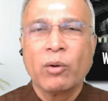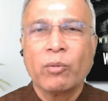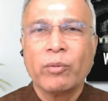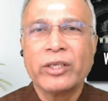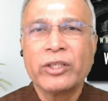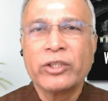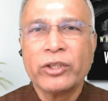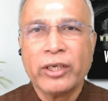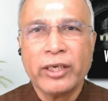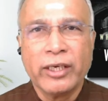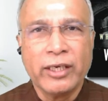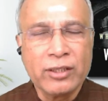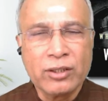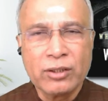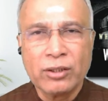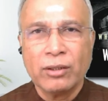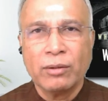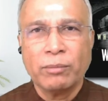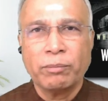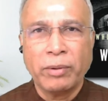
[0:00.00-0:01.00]
which
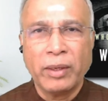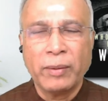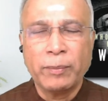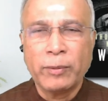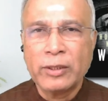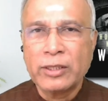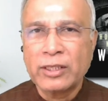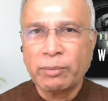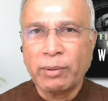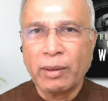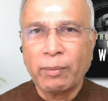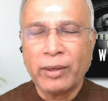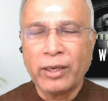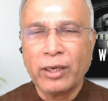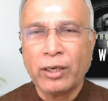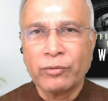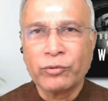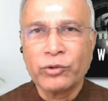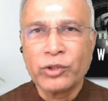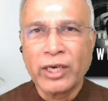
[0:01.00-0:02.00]
is People's
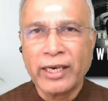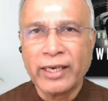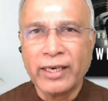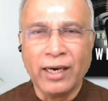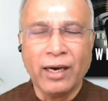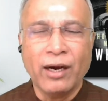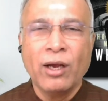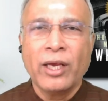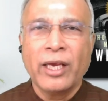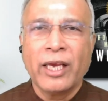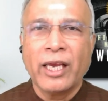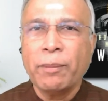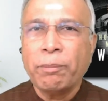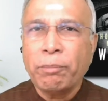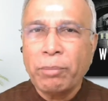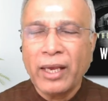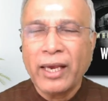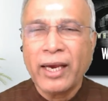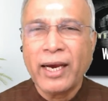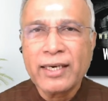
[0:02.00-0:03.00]
Republic of China.
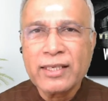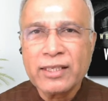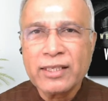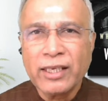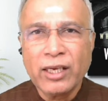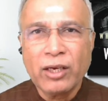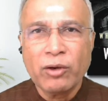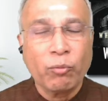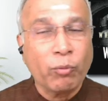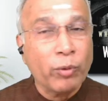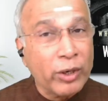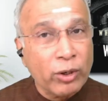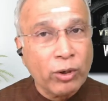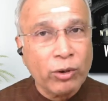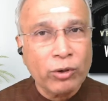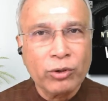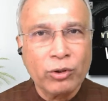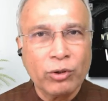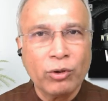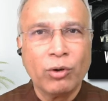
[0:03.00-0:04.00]
In PRC, we
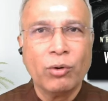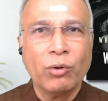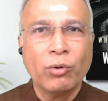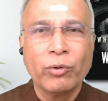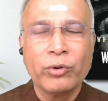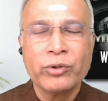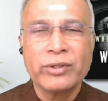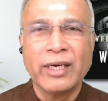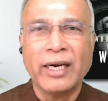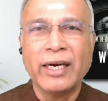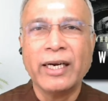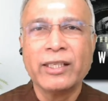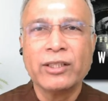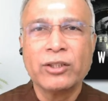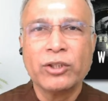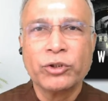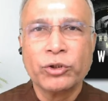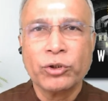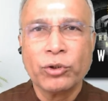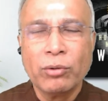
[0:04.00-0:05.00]
don't know who's running
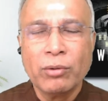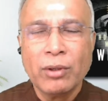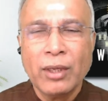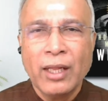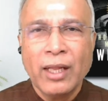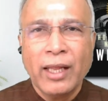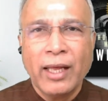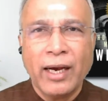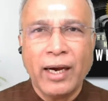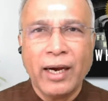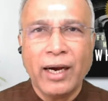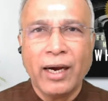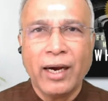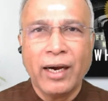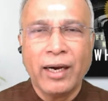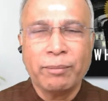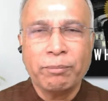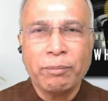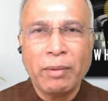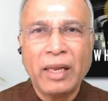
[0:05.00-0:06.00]
the show.
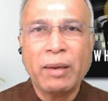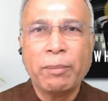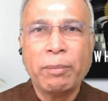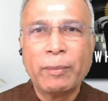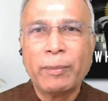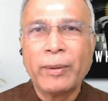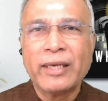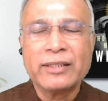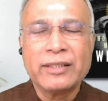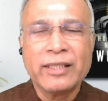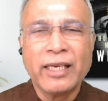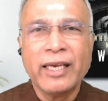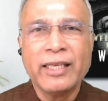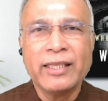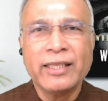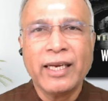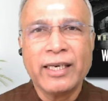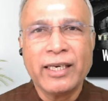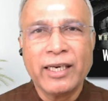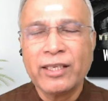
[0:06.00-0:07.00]
Many people are
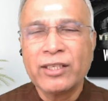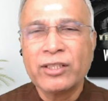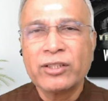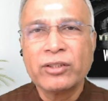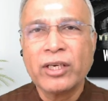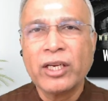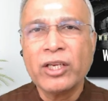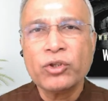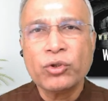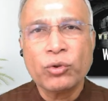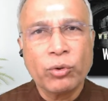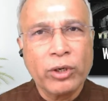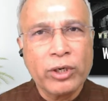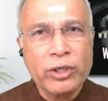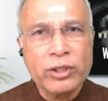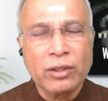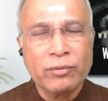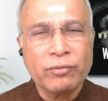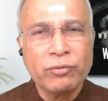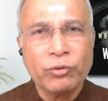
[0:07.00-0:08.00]
saying that it is 3
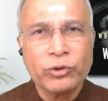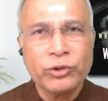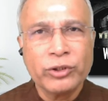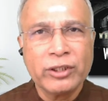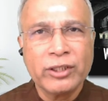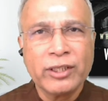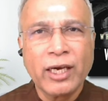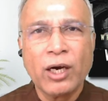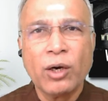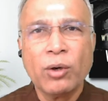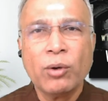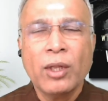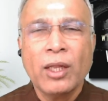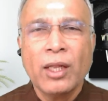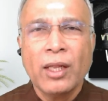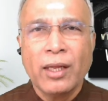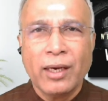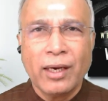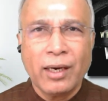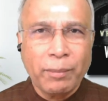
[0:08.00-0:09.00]
students of Hu Jintao,
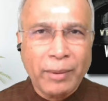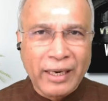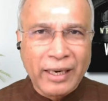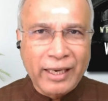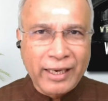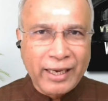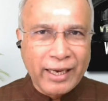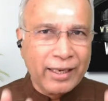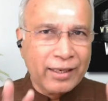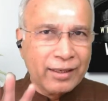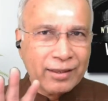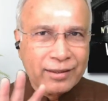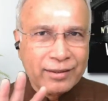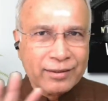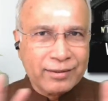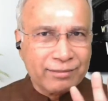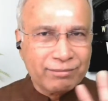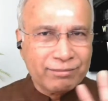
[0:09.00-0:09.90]
but again,